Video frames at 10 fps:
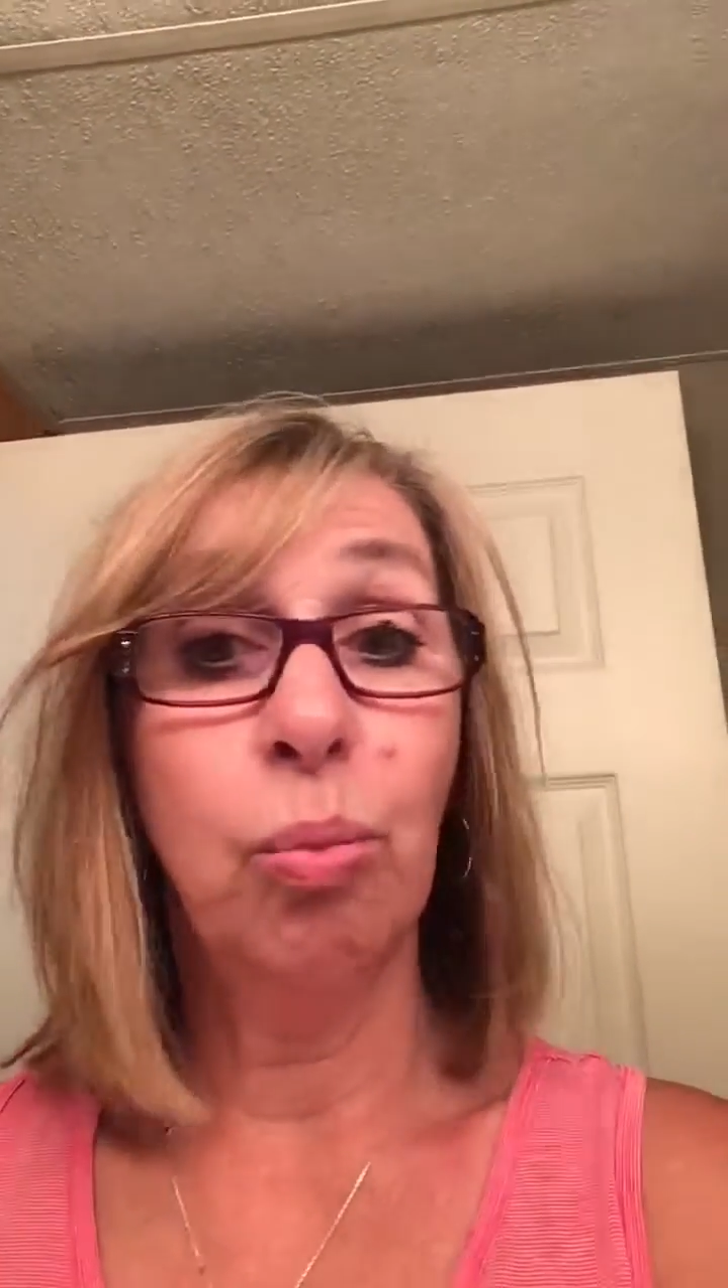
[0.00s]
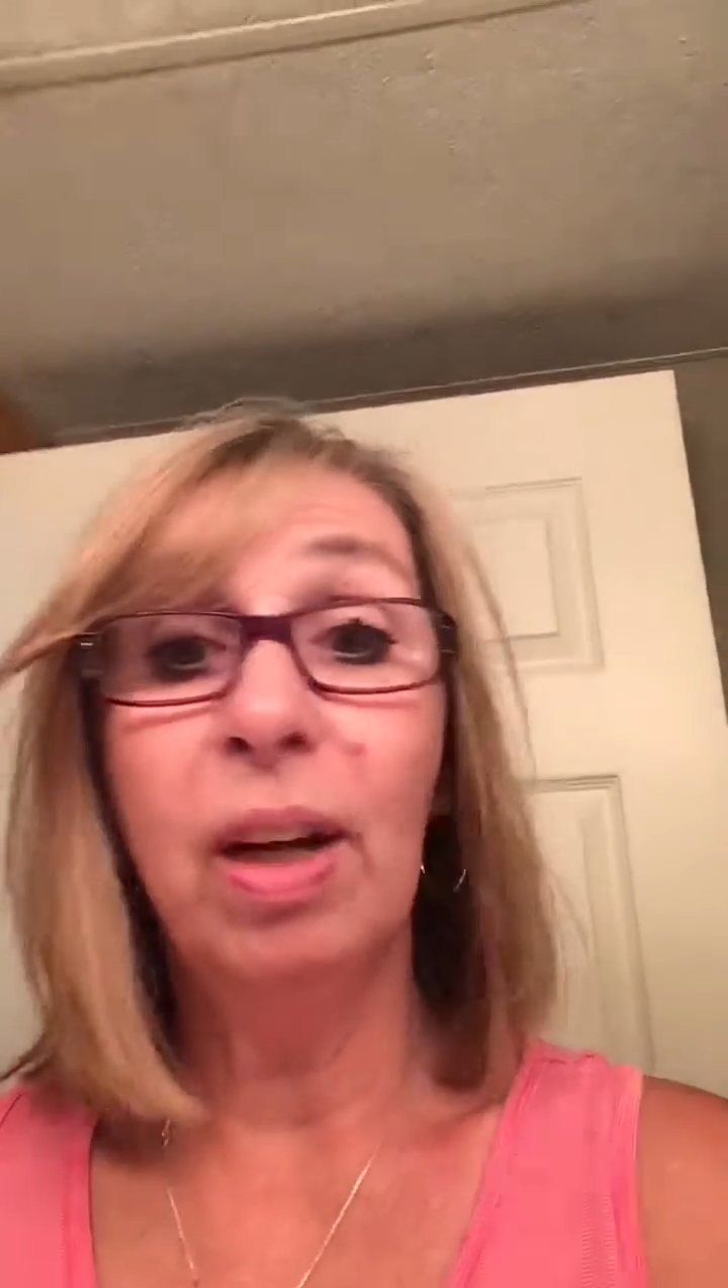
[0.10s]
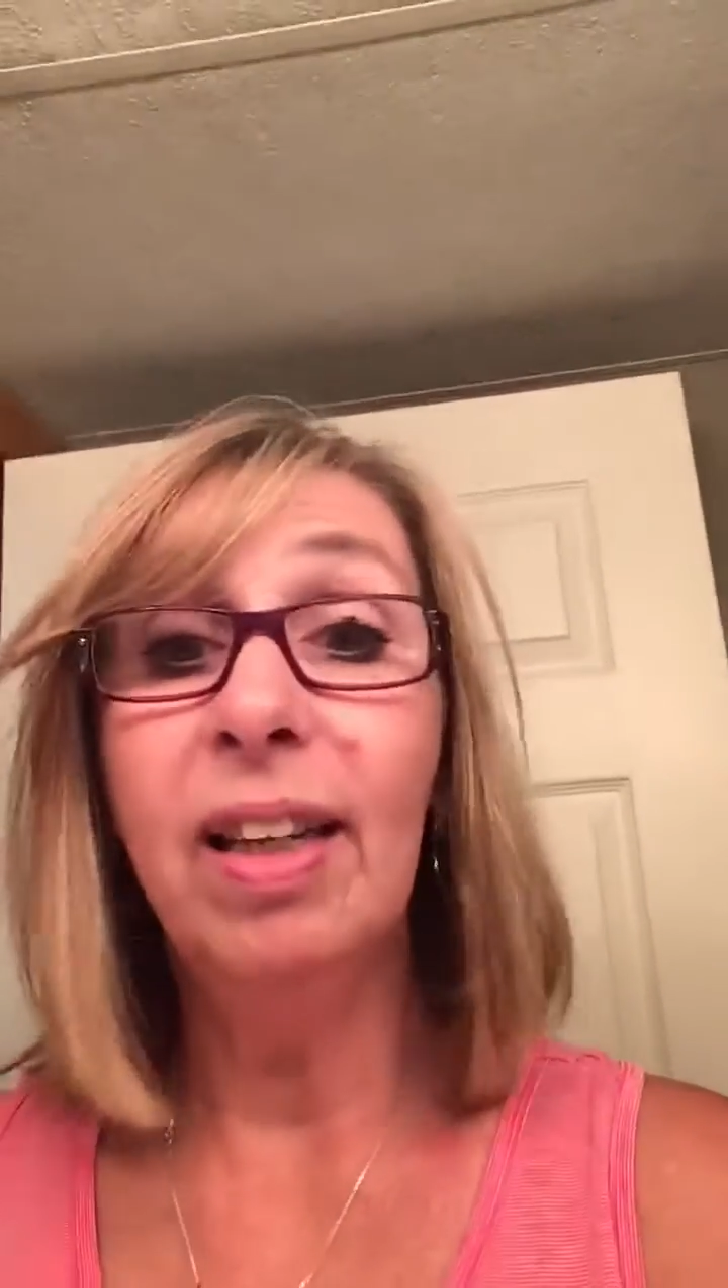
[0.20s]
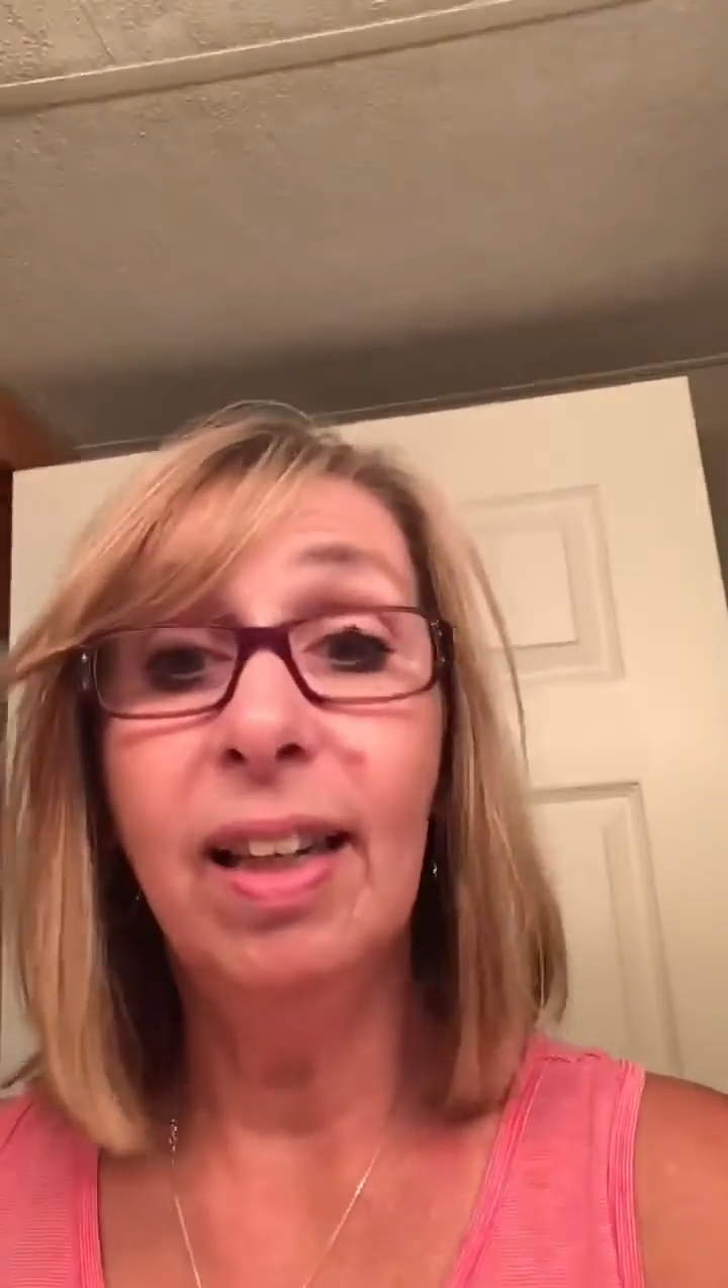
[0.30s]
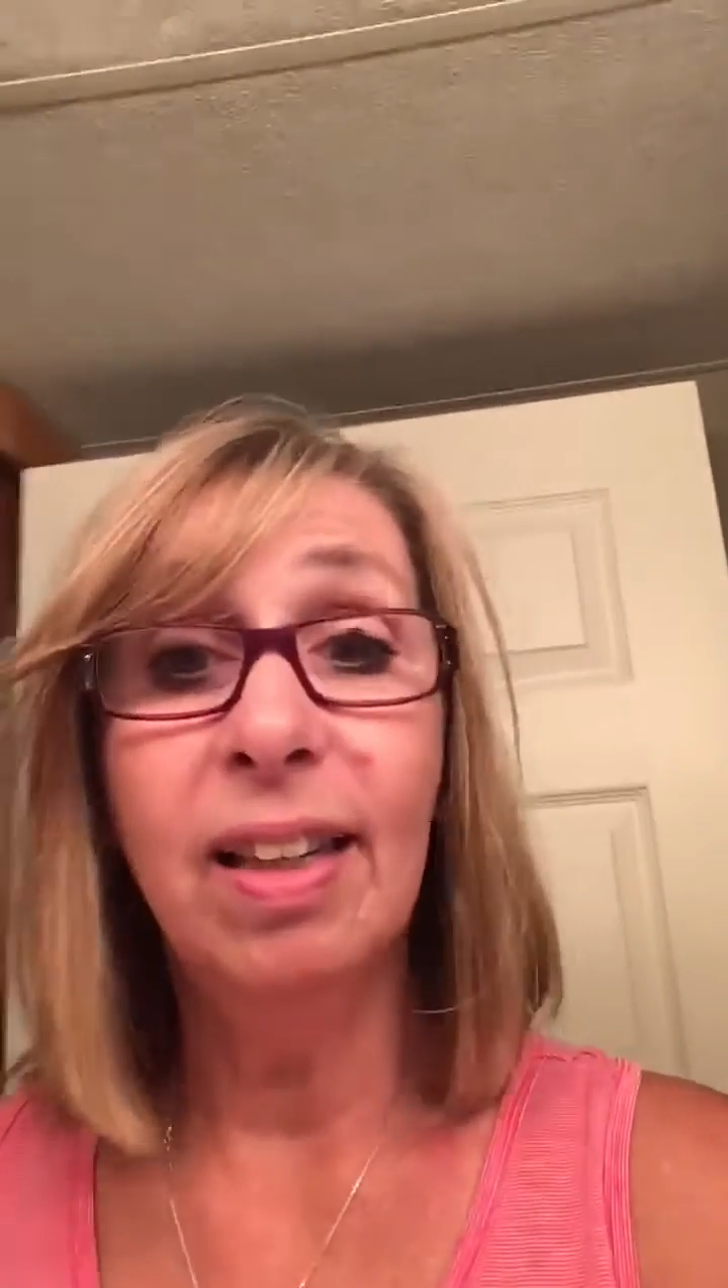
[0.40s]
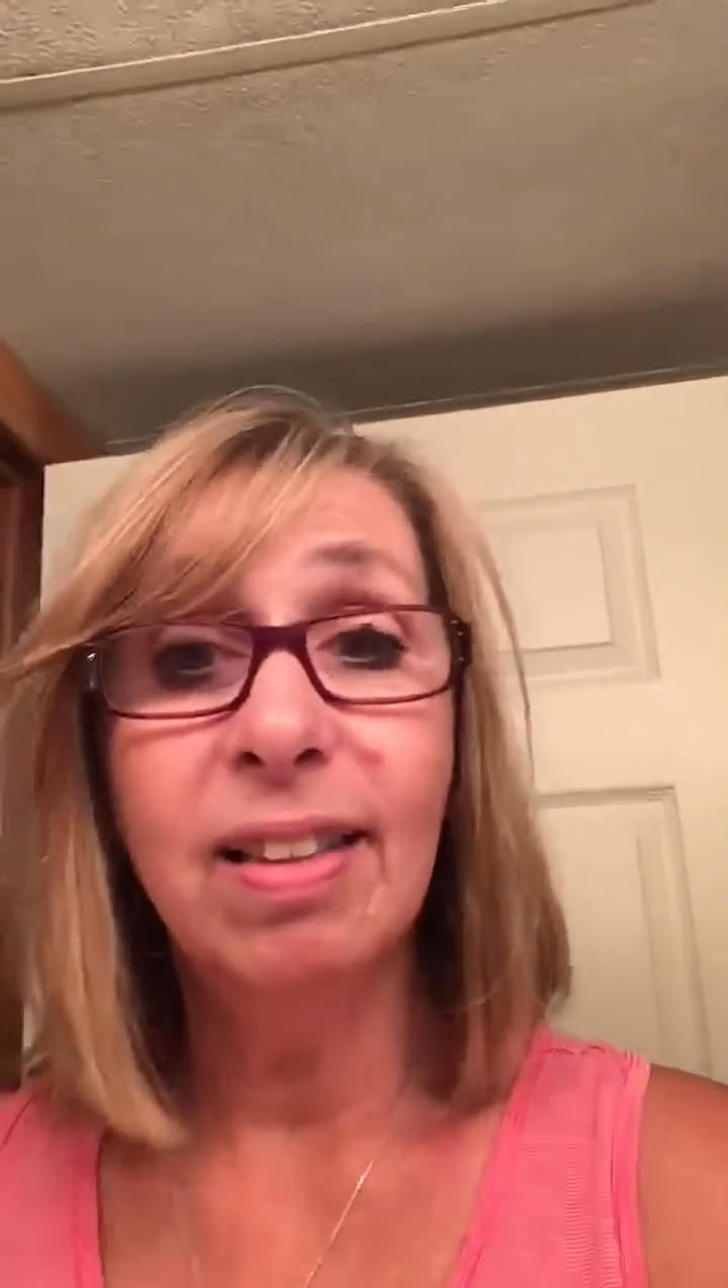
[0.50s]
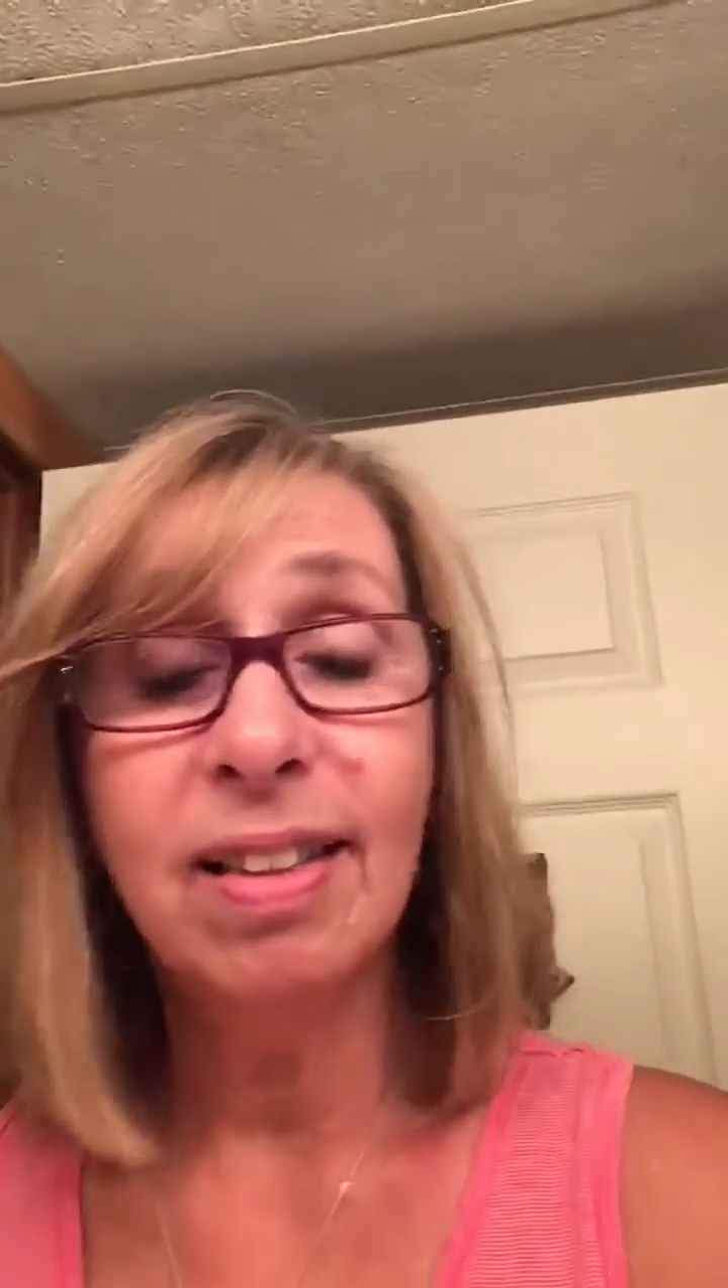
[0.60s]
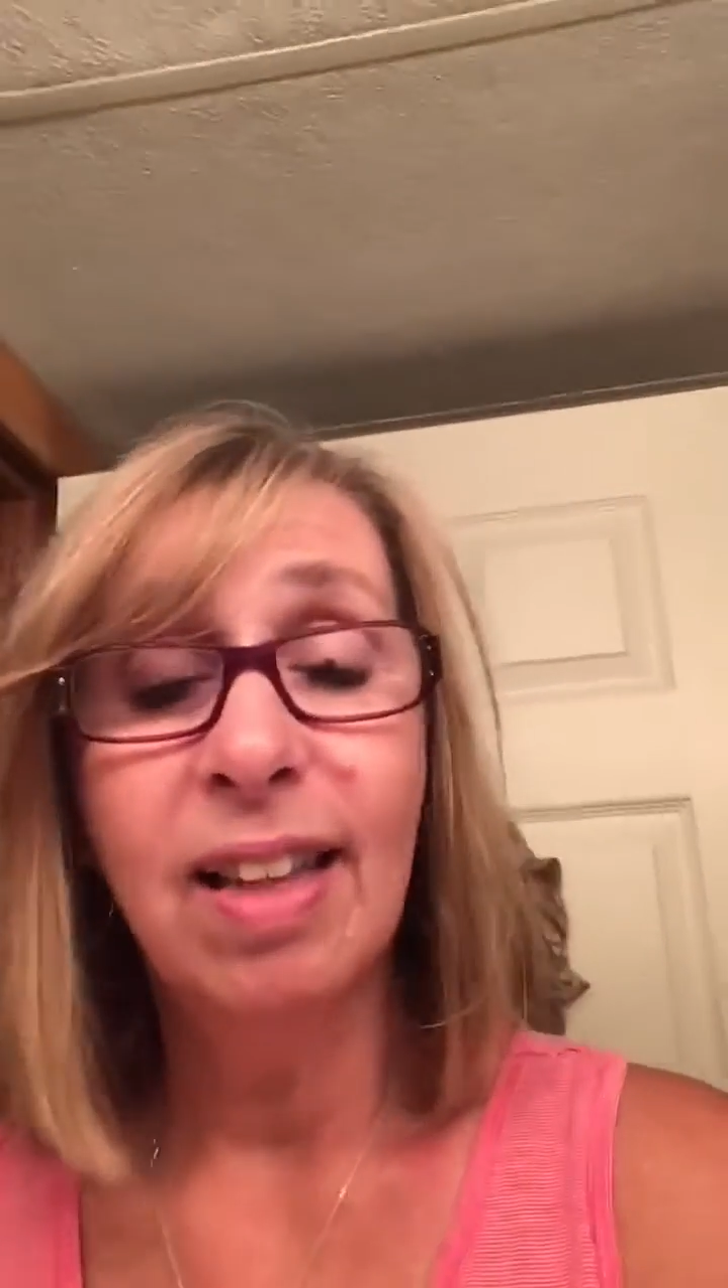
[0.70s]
what he is,